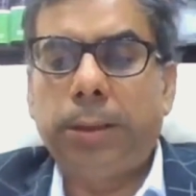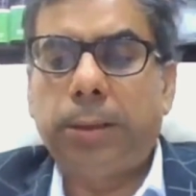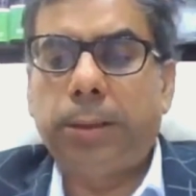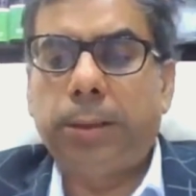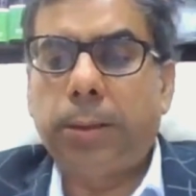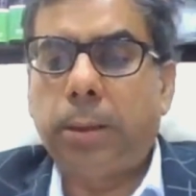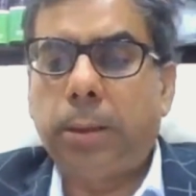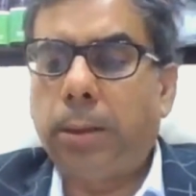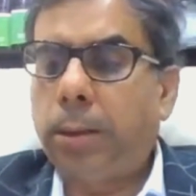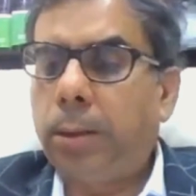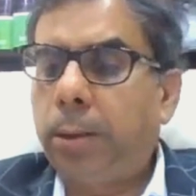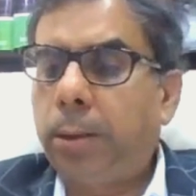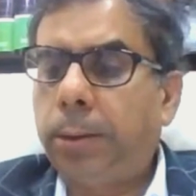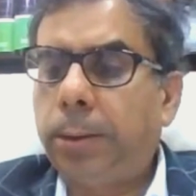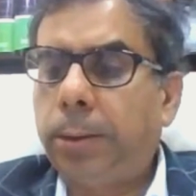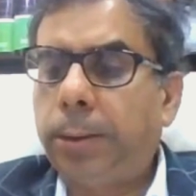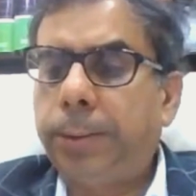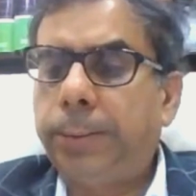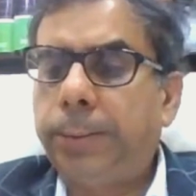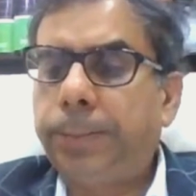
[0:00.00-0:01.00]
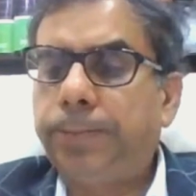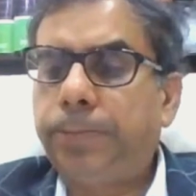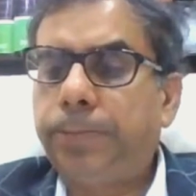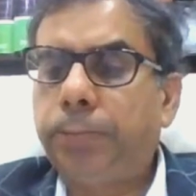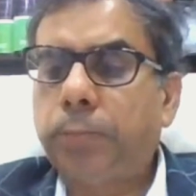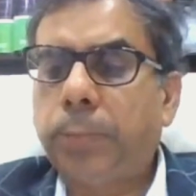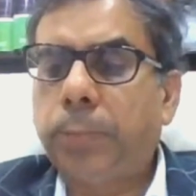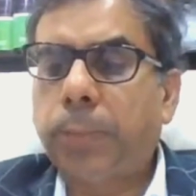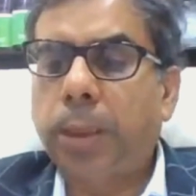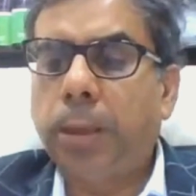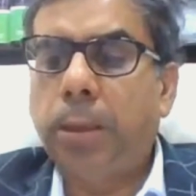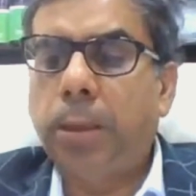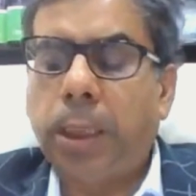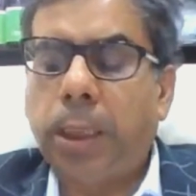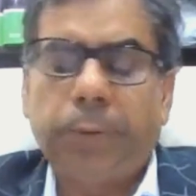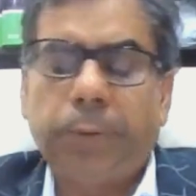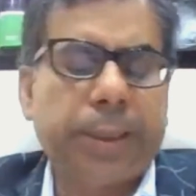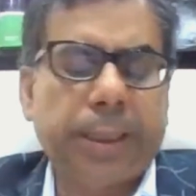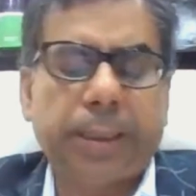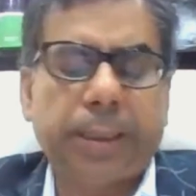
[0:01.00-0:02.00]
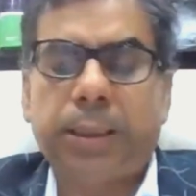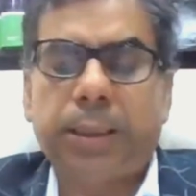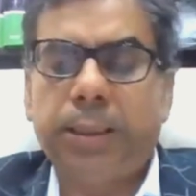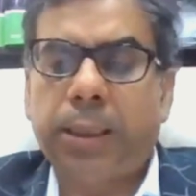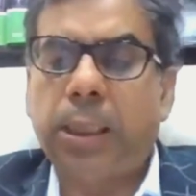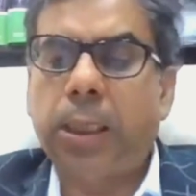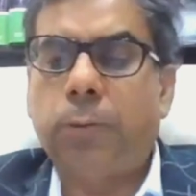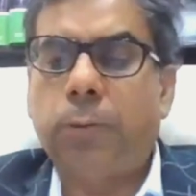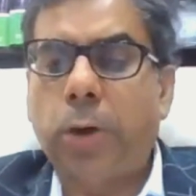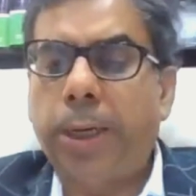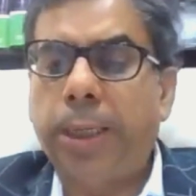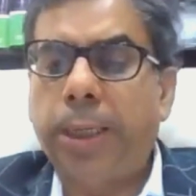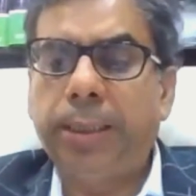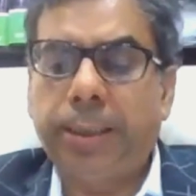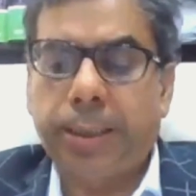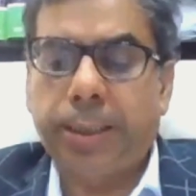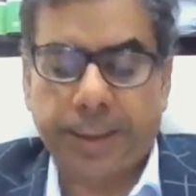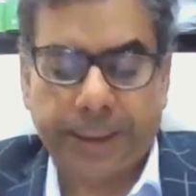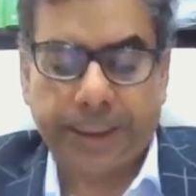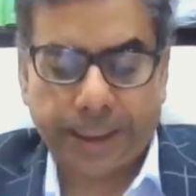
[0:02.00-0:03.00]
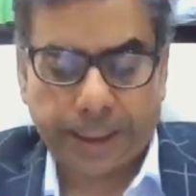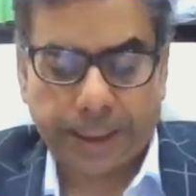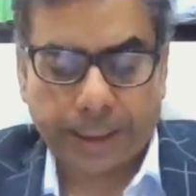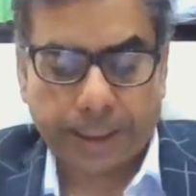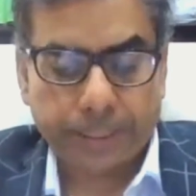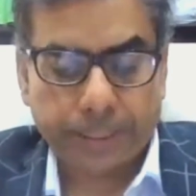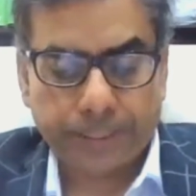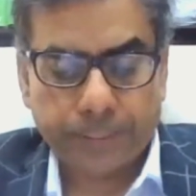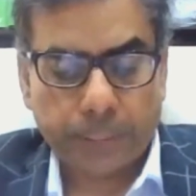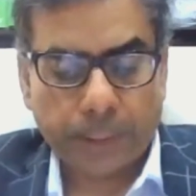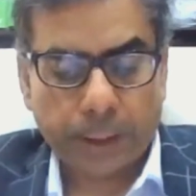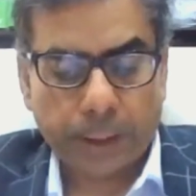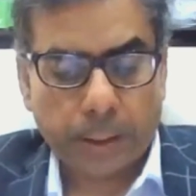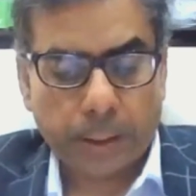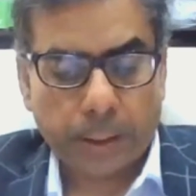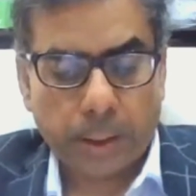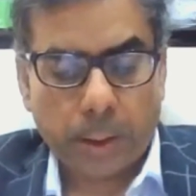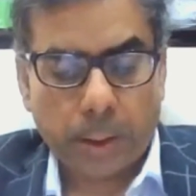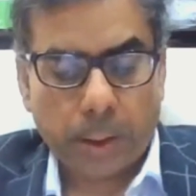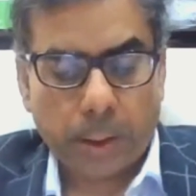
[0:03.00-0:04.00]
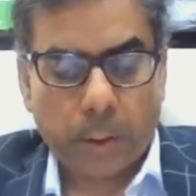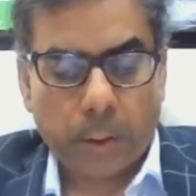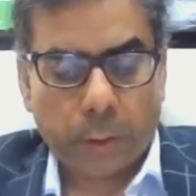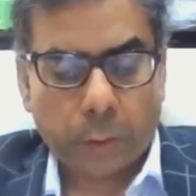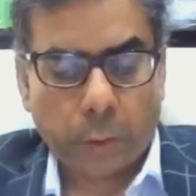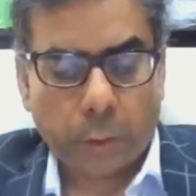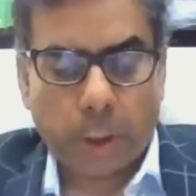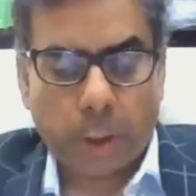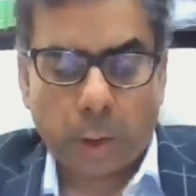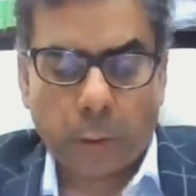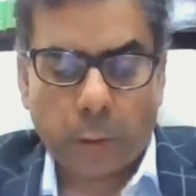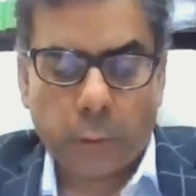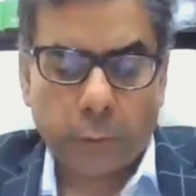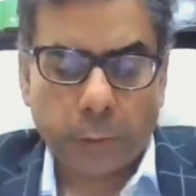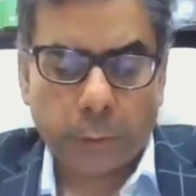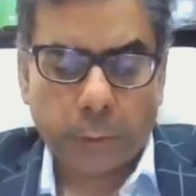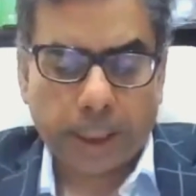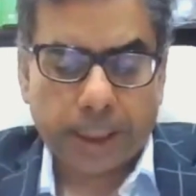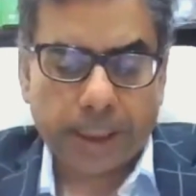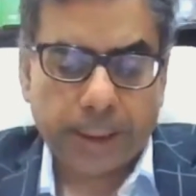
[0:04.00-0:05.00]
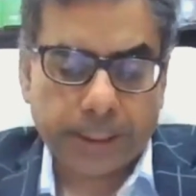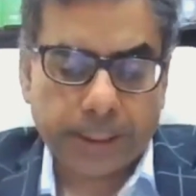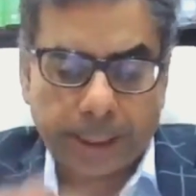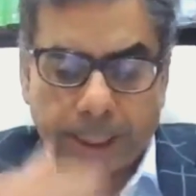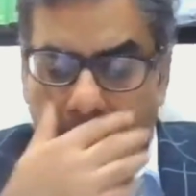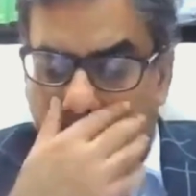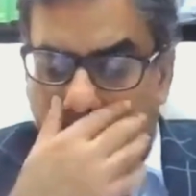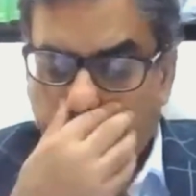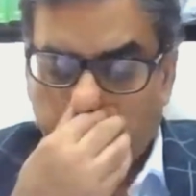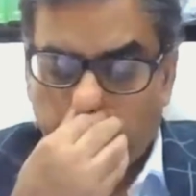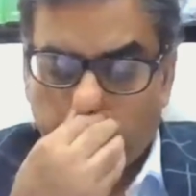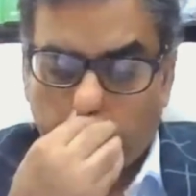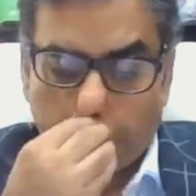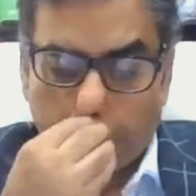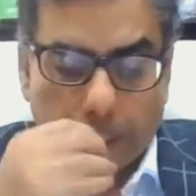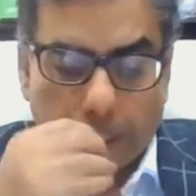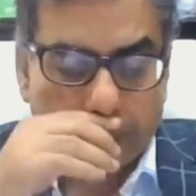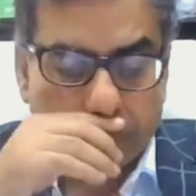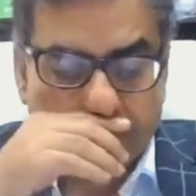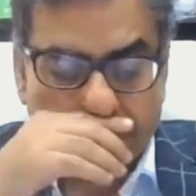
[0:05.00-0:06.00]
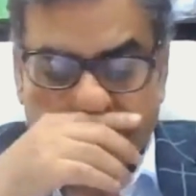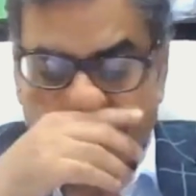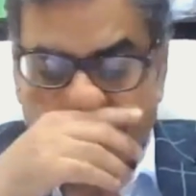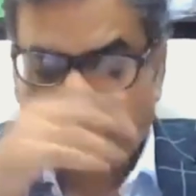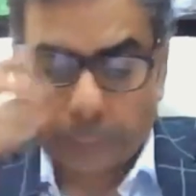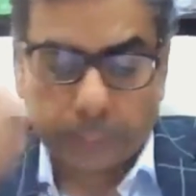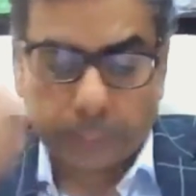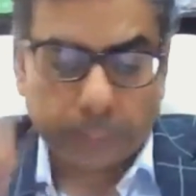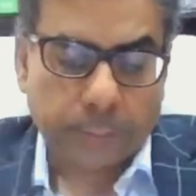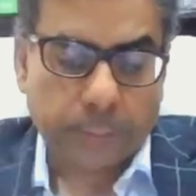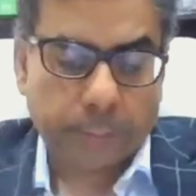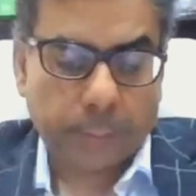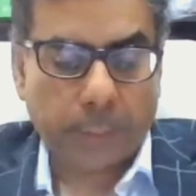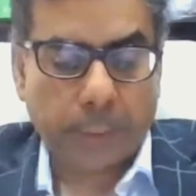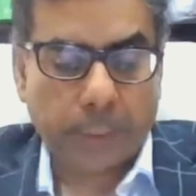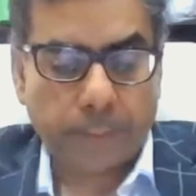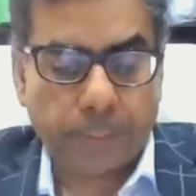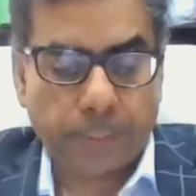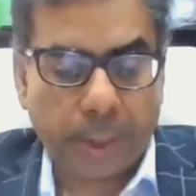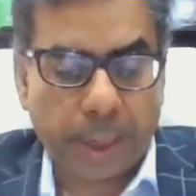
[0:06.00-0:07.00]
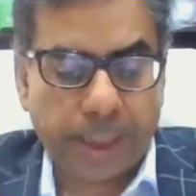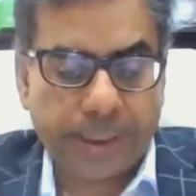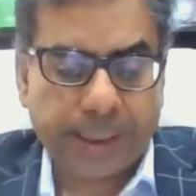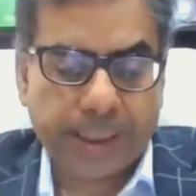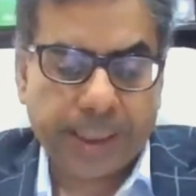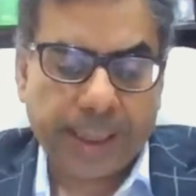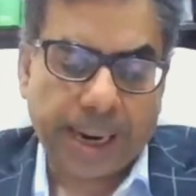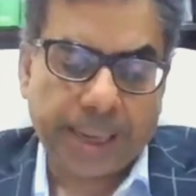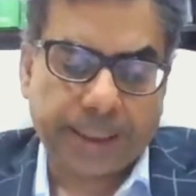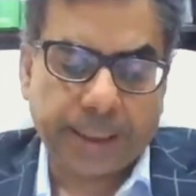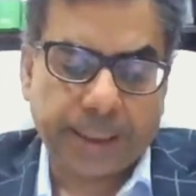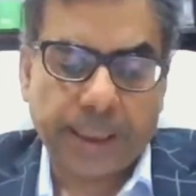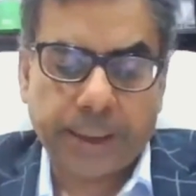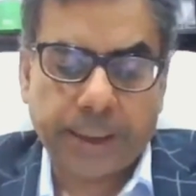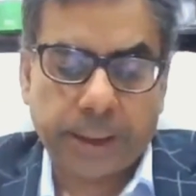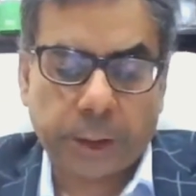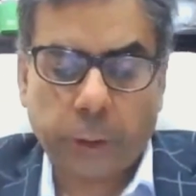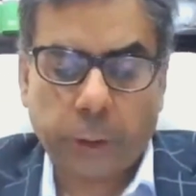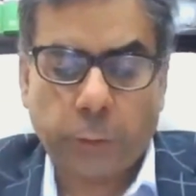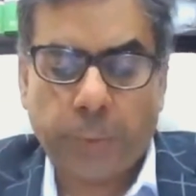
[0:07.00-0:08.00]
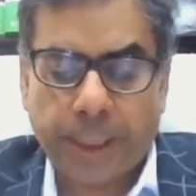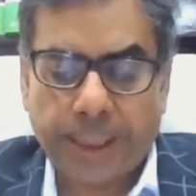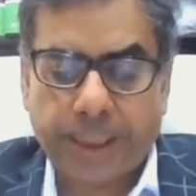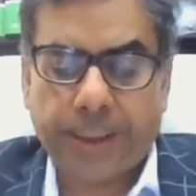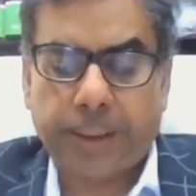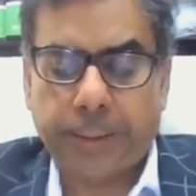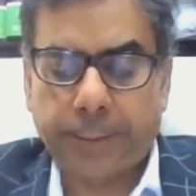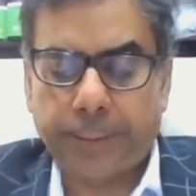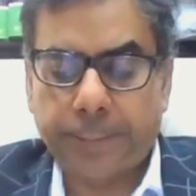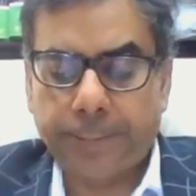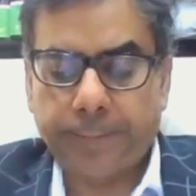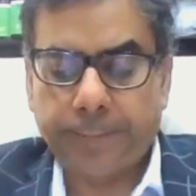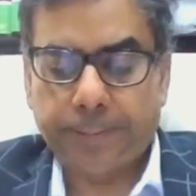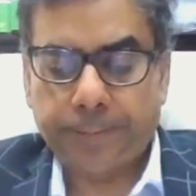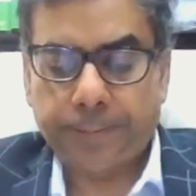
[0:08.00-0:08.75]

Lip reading: this double taxation avoidance treaty. So now there is a multilateral instrument